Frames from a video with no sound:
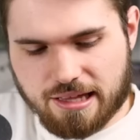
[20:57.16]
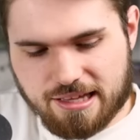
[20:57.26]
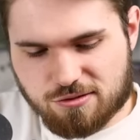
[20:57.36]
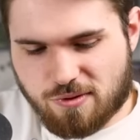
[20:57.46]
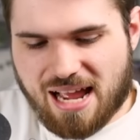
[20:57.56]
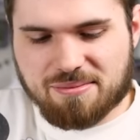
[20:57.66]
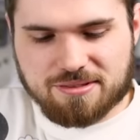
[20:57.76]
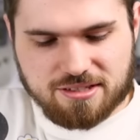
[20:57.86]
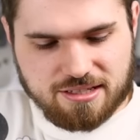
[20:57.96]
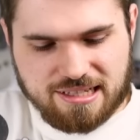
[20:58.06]
it's
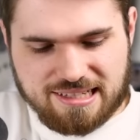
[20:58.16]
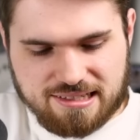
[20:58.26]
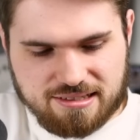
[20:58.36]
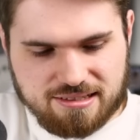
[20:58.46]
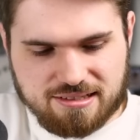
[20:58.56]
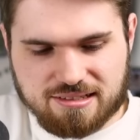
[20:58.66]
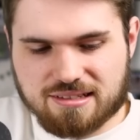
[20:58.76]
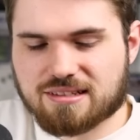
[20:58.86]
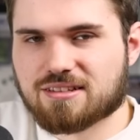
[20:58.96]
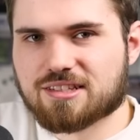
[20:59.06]
wrapped in
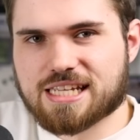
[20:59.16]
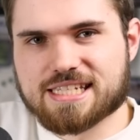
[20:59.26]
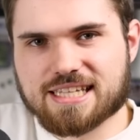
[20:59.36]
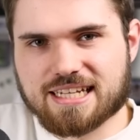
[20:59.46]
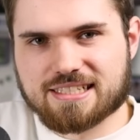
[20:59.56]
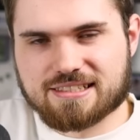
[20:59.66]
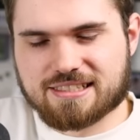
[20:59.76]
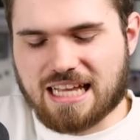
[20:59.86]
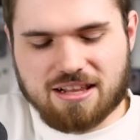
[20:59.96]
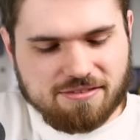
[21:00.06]
this like
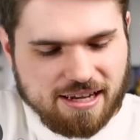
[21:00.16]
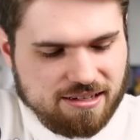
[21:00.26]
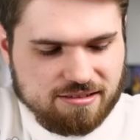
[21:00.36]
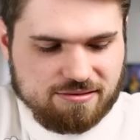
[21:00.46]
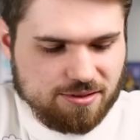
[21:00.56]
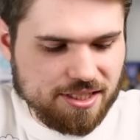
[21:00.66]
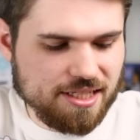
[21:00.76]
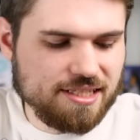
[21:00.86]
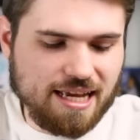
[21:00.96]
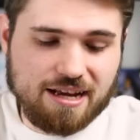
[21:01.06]
cellophane. What is
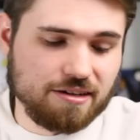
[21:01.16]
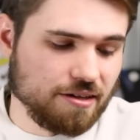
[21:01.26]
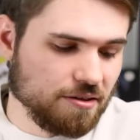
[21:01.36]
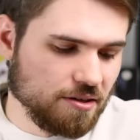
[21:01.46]
this? I don't know.